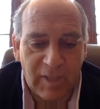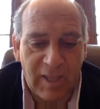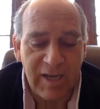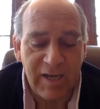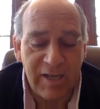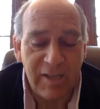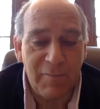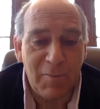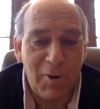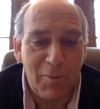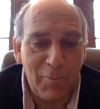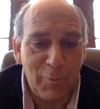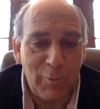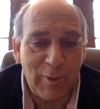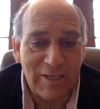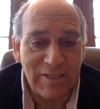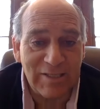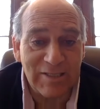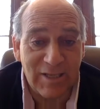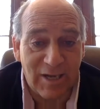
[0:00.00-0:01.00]
And in the moment
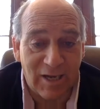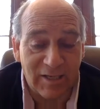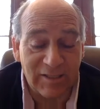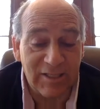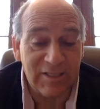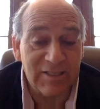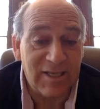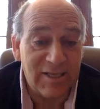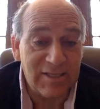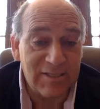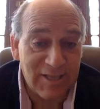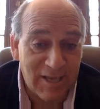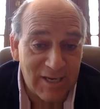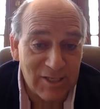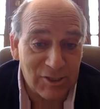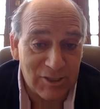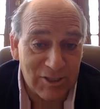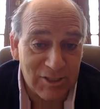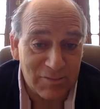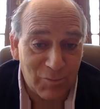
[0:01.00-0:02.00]
we get stuck, the
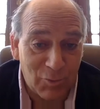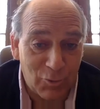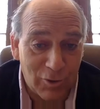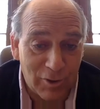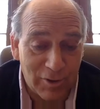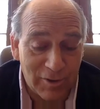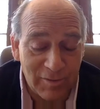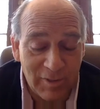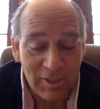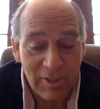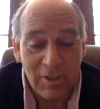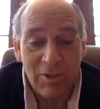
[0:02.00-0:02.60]
sensation is born.